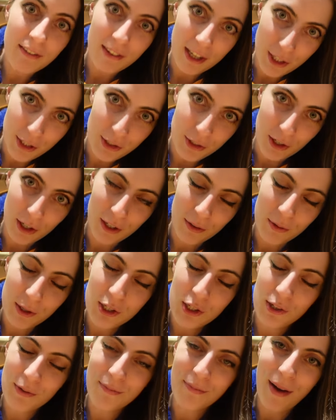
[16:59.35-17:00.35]
restaurant,
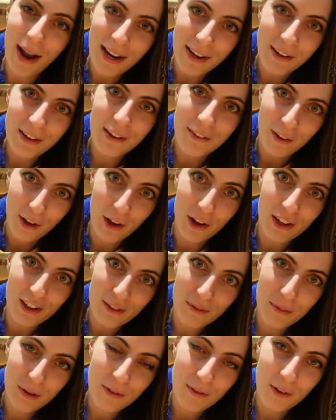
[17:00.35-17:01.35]
which you might not have heard
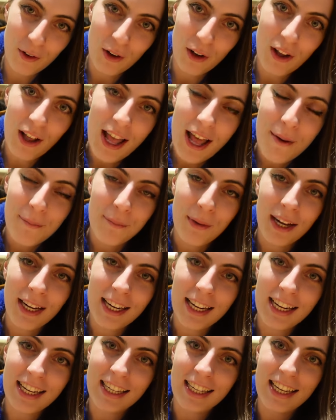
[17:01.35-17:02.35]
of before, but
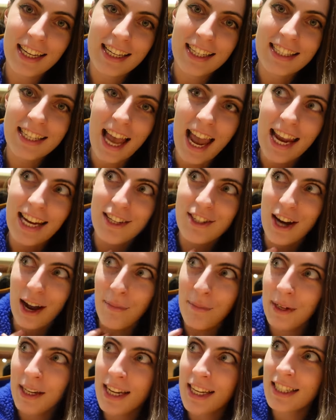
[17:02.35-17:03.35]
it is a
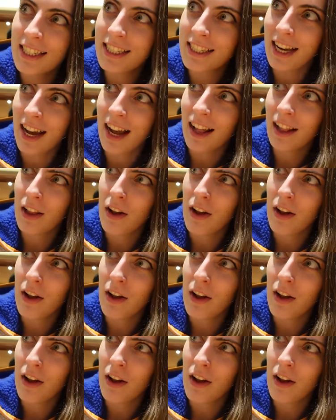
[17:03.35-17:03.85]
Japanese style